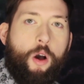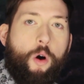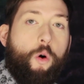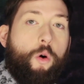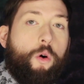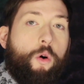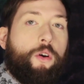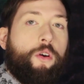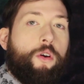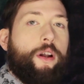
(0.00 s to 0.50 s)

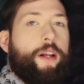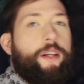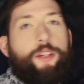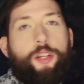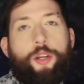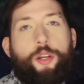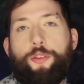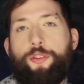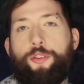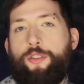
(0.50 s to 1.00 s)
or
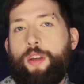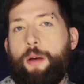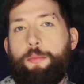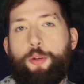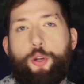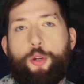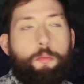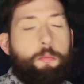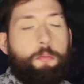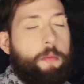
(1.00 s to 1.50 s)
until
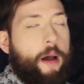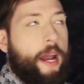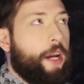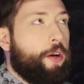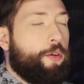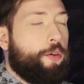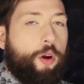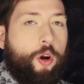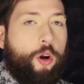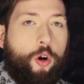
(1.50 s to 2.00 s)
some new
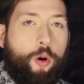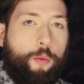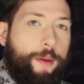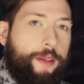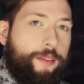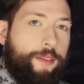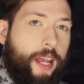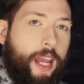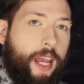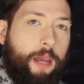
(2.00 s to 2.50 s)

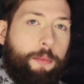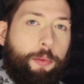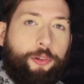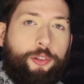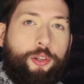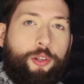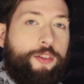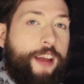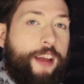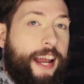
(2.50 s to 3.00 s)
microbe is
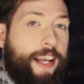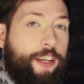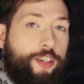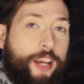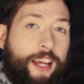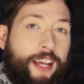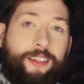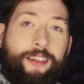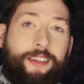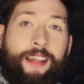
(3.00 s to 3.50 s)
able to
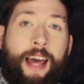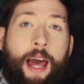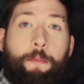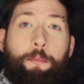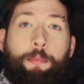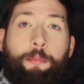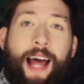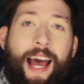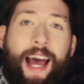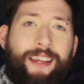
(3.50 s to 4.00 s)
digest
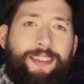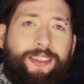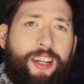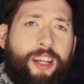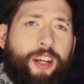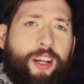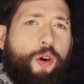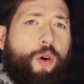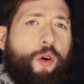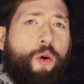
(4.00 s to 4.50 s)
that
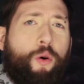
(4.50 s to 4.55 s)
plastic,